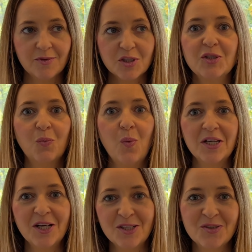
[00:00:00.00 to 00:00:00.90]
Just
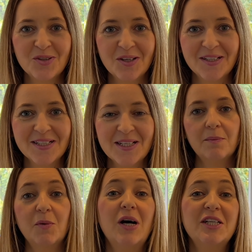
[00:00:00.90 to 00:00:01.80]
one hundred dollars.
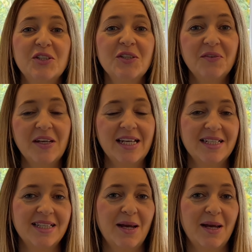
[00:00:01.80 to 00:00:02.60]
But what I do think is